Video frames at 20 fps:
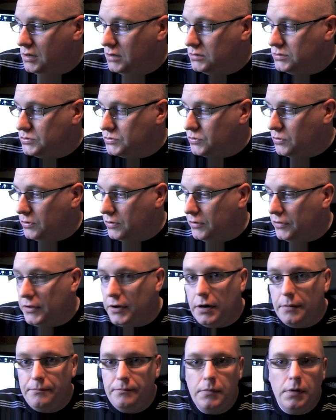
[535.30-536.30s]
what's going on
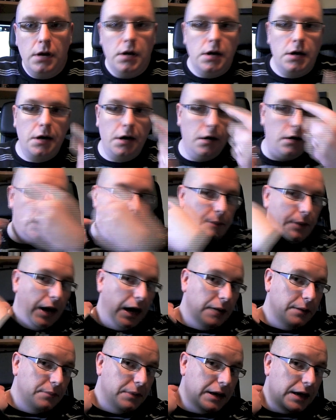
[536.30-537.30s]
there. Currently
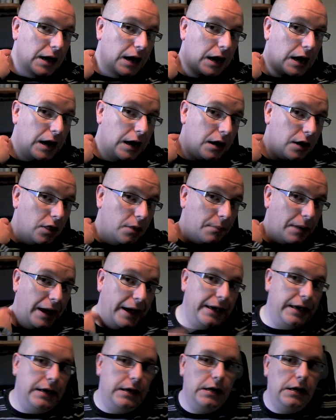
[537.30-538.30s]
behind me, the
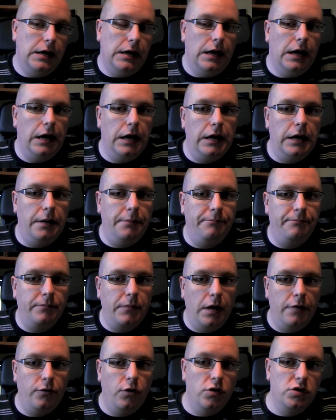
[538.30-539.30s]
Mac. I've
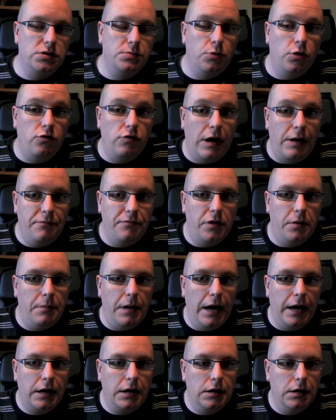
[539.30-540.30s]
ordered some more RAM for the
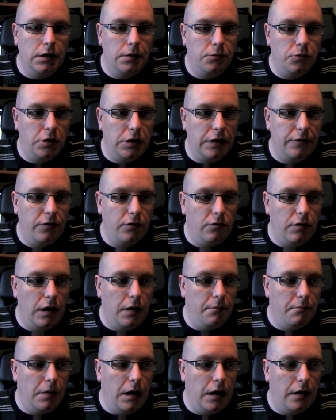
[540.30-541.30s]
Mac. I'm going to give the
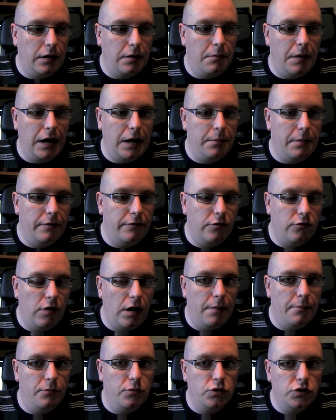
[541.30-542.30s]
Mac a bit of a
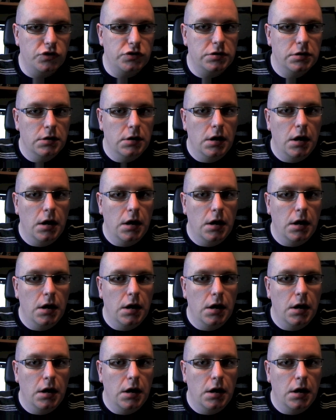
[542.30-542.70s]
RAM boost.